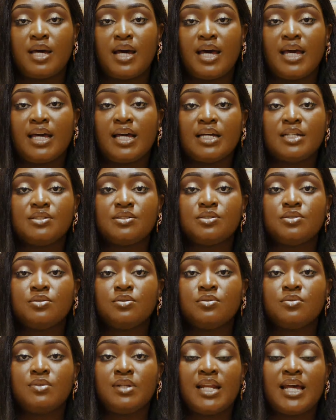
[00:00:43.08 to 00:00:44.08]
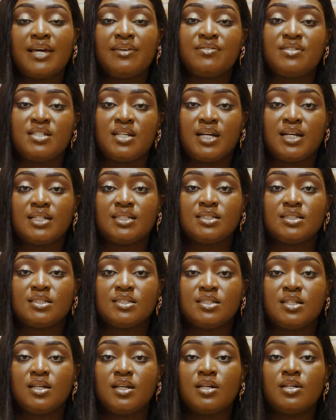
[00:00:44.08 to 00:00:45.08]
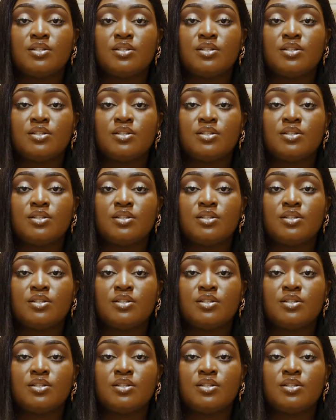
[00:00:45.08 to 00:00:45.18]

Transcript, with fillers: I handle live chats,